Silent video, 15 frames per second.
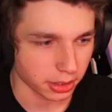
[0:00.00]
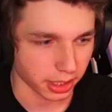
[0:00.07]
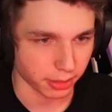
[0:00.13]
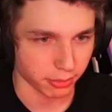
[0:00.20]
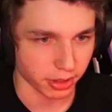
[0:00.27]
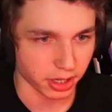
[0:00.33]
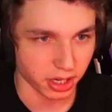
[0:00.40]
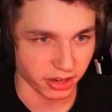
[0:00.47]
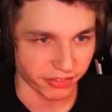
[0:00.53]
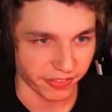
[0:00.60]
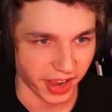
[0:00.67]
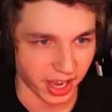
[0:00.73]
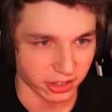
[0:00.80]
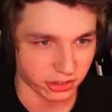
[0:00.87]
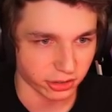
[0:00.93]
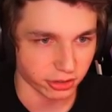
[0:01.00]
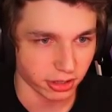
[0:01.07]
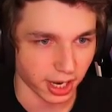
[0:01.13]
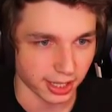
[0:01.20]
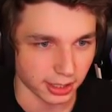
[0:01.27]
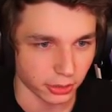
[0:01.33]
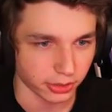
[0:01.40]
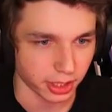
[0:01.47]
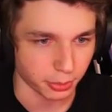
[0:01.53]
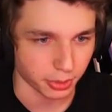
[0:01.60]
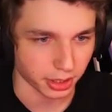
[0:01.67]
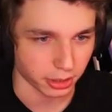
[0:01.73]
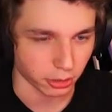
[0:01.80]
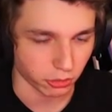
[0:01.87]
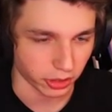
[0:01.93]
I run any faster? I low-key want
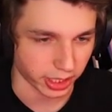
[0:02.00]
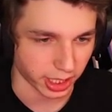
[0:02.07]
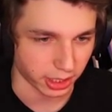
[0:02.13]
to go like